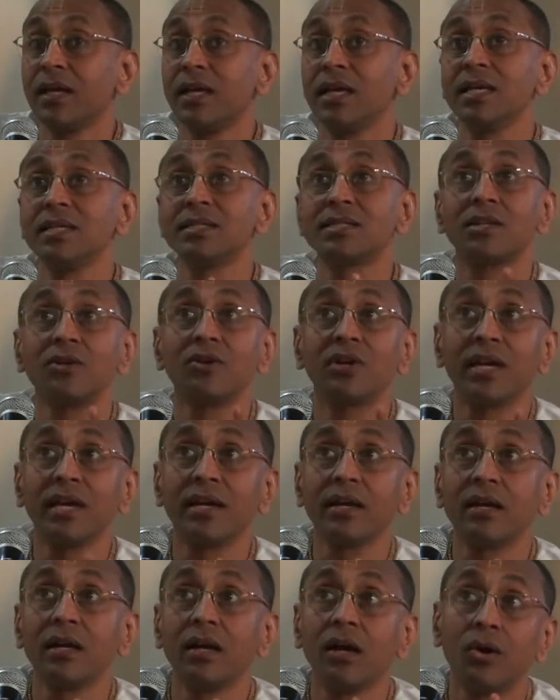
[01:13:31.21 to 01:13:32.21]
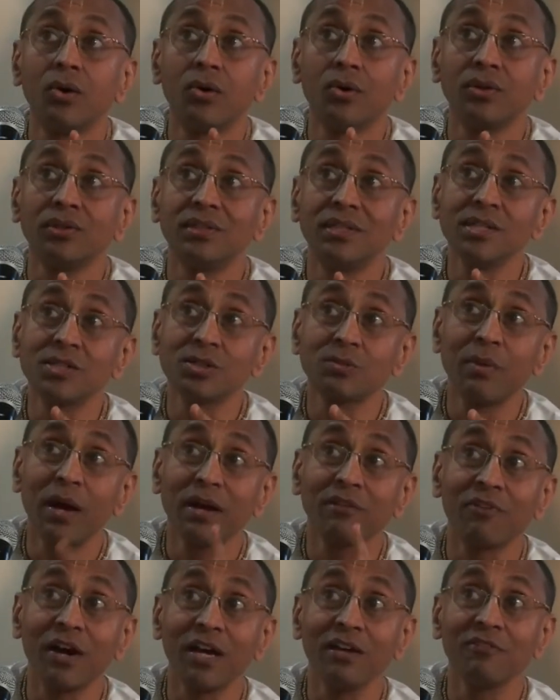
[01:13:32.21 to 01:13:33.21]
He's looking, oh, this
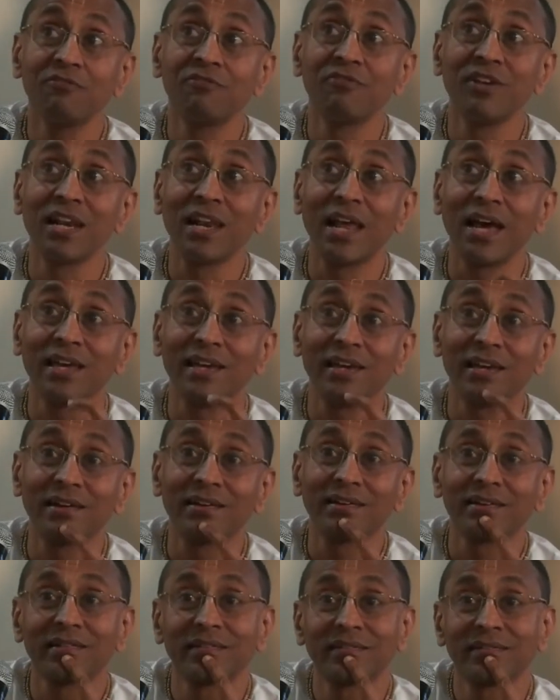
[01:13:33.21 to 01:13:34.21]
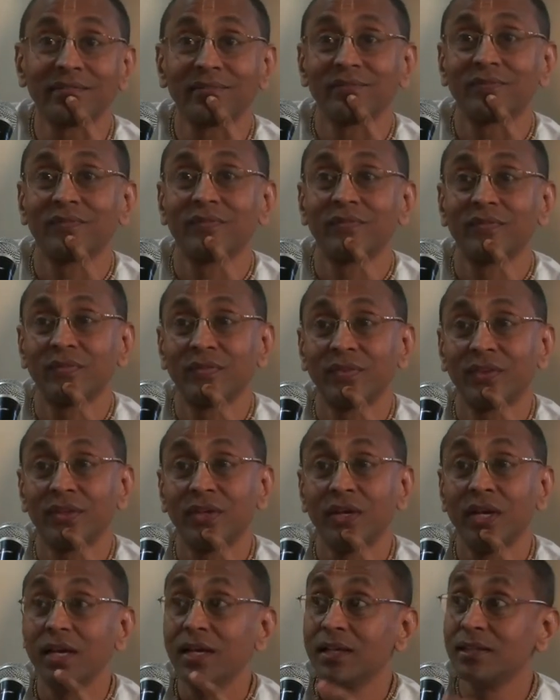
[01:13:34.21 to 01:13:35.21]
my wife will like.
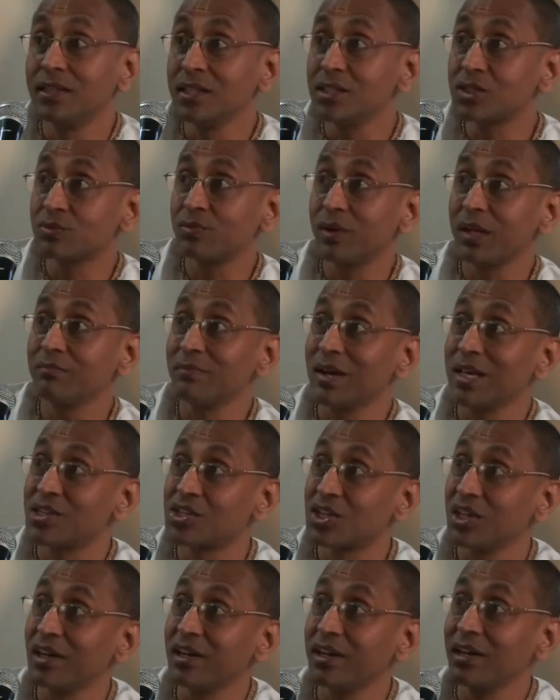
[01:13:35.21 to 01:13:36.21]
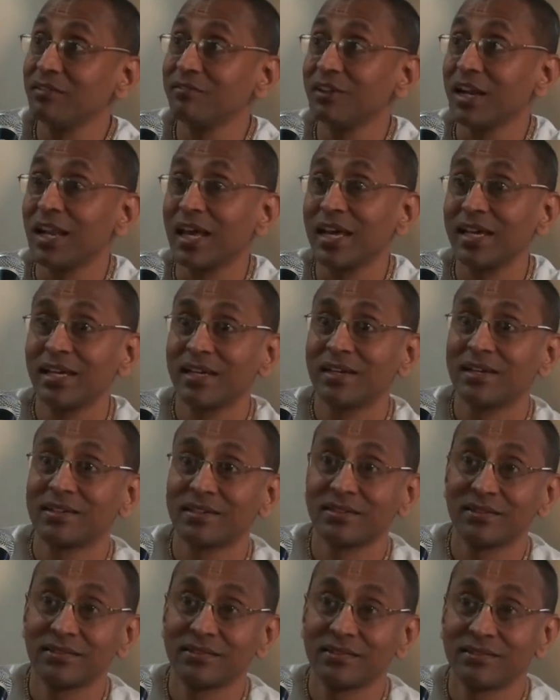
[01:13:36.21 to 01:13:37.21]
This one my children will like.
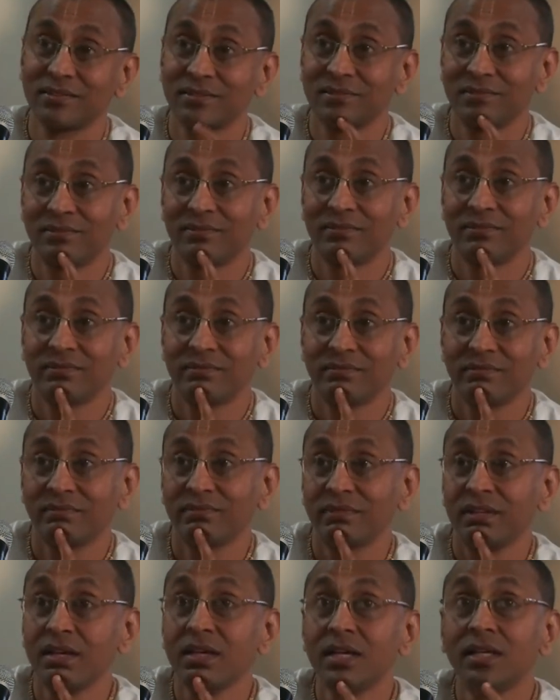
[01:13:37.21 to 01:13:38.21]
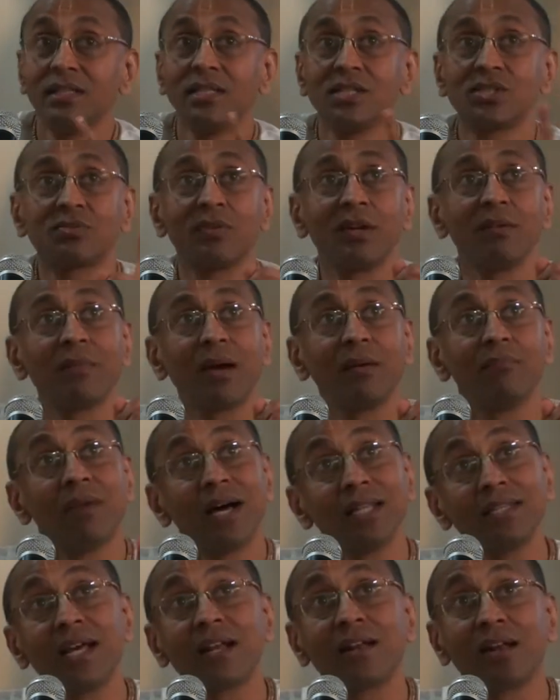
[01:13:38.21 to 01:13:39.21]
This one my
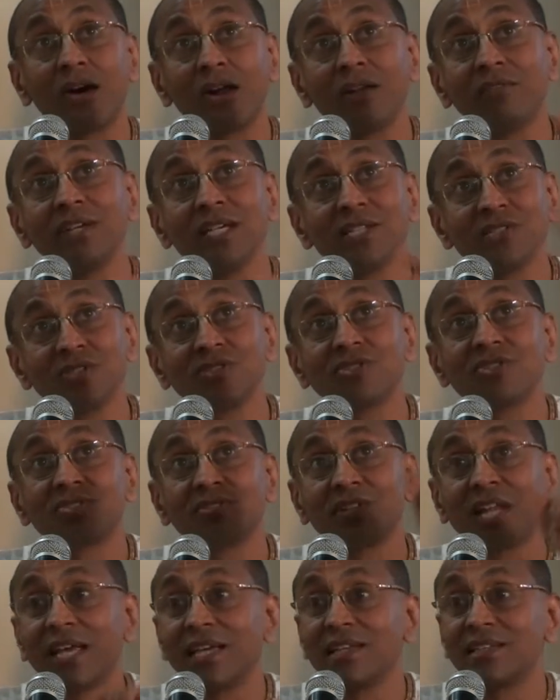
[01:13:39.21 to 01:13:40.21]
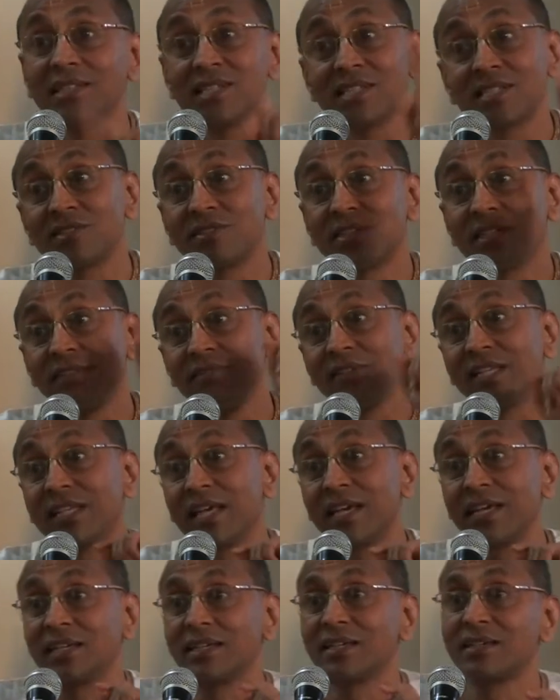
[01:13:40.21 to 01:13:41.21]
mother always used to like. This she will
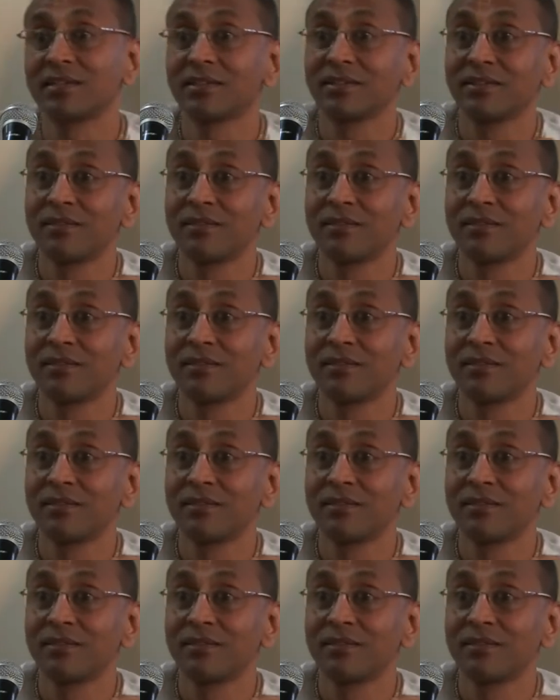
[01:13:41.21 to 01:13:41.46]
like.